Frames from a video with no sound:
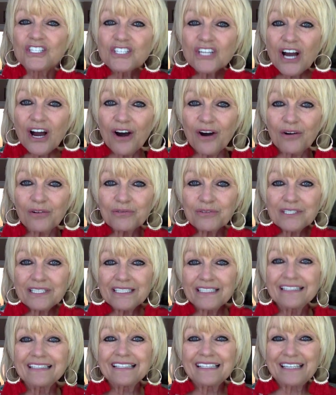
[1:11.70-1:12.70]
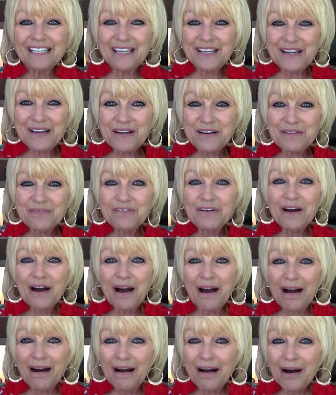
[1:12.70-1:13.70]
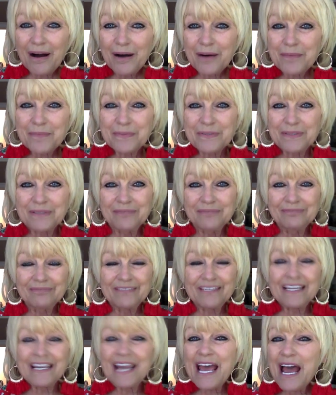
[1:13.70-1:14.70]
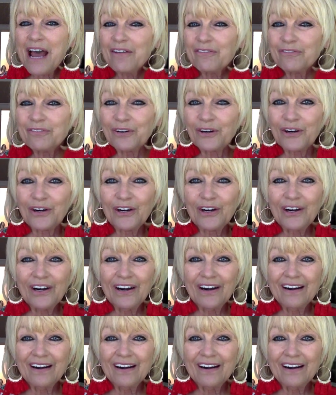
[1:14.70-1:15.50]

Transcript: Don't give up. Never.